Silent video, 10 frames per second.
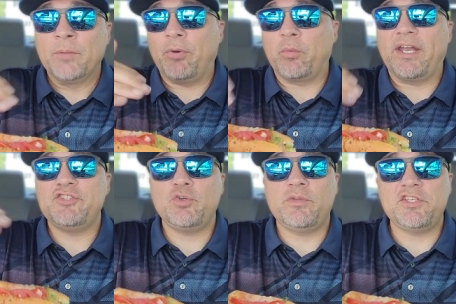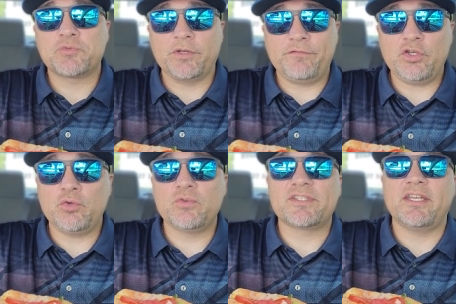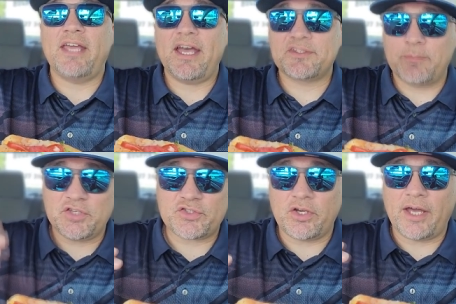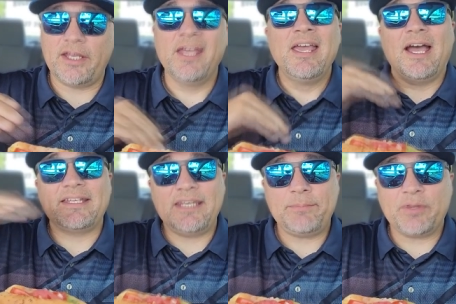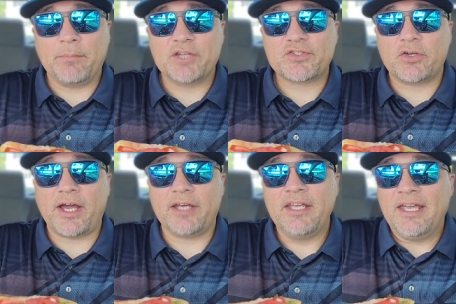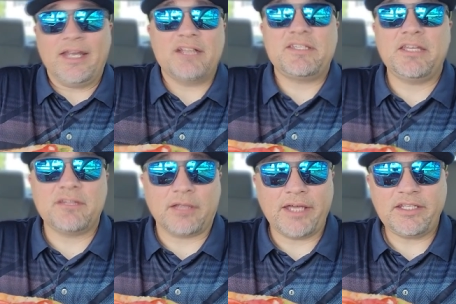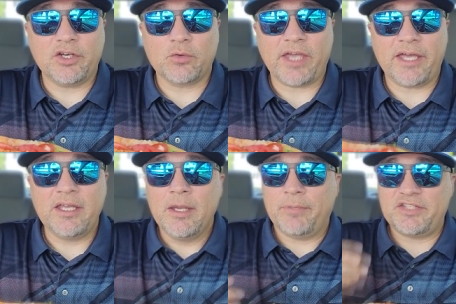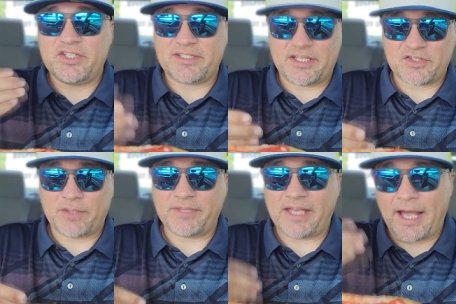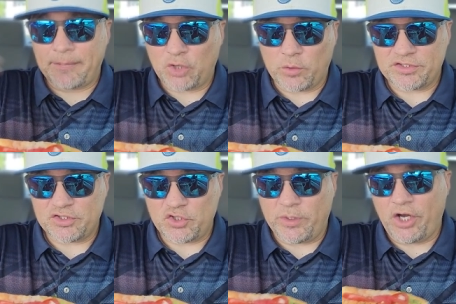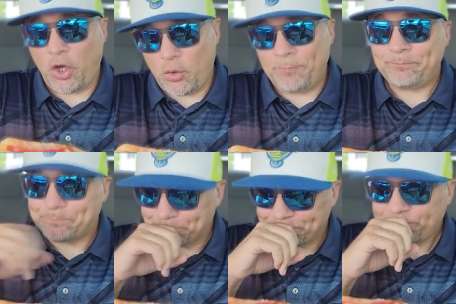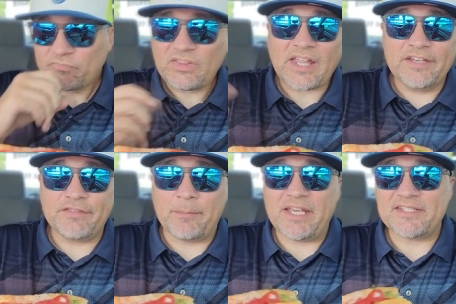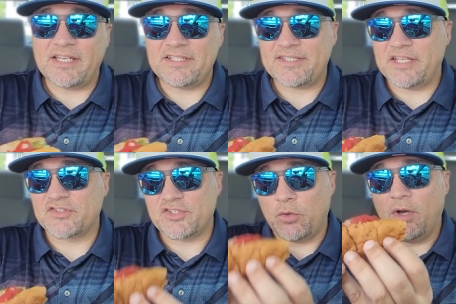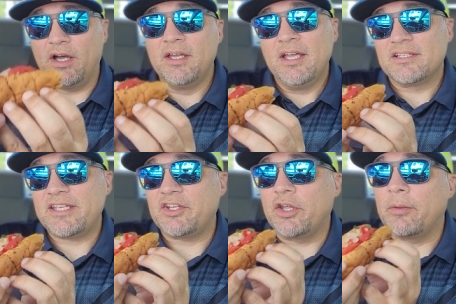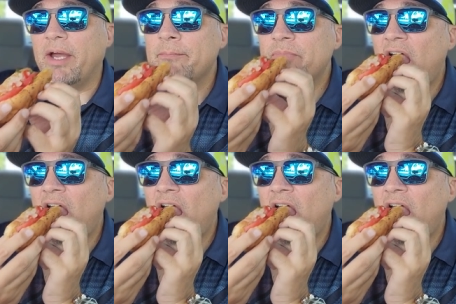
But when I do these reviews and it has mustard on it, I keep the mustard on and I tend to like it okay, but it's just not something I'm going to do at home, if that makes any sense. So uh, let's take another bite.